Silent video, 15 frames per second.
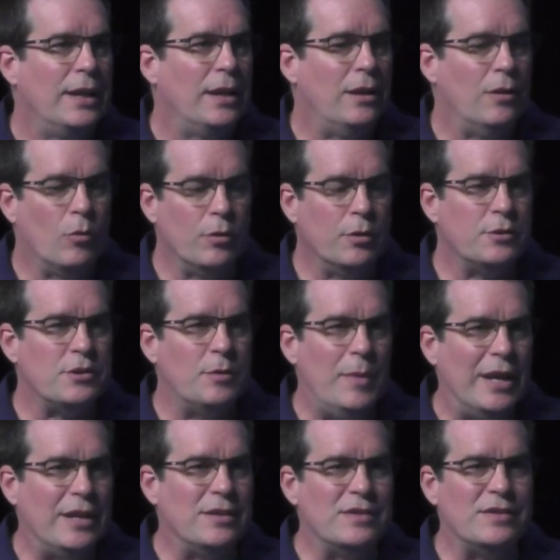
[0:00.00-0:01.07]
in order to
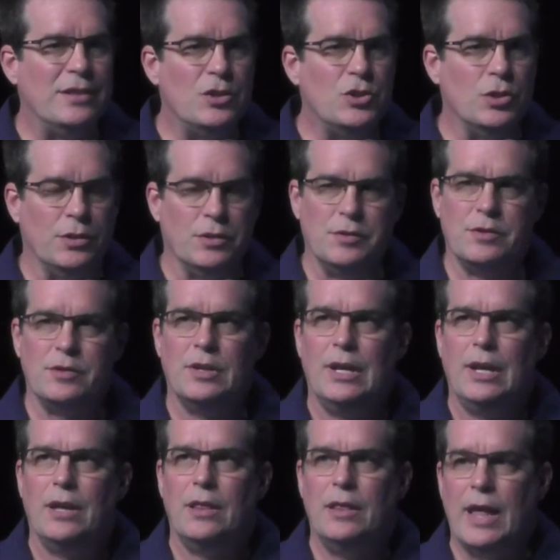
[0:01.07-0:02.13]
make decisions
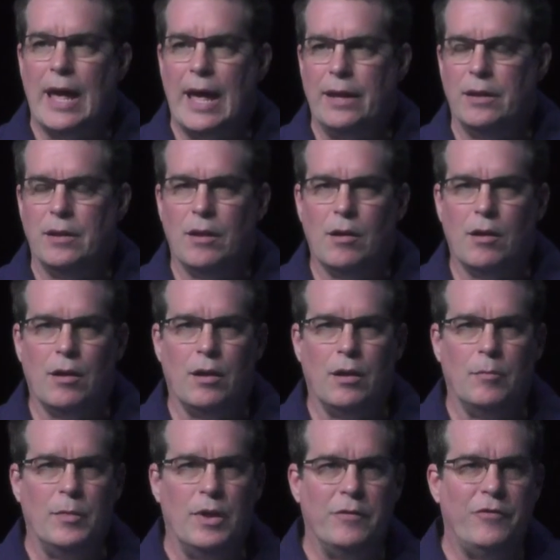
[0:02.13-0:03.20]
that
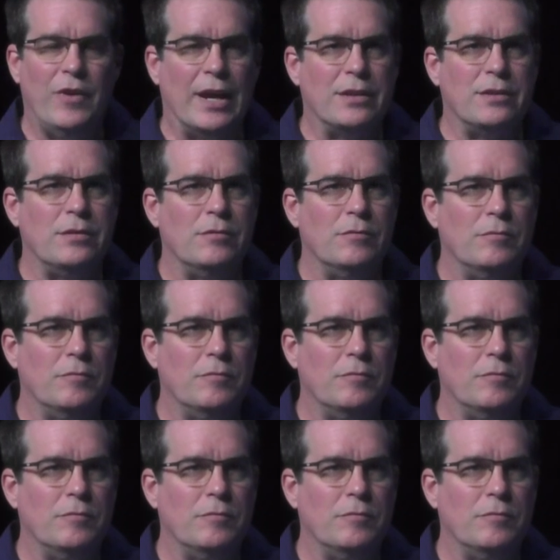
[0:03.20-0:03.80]
um, affect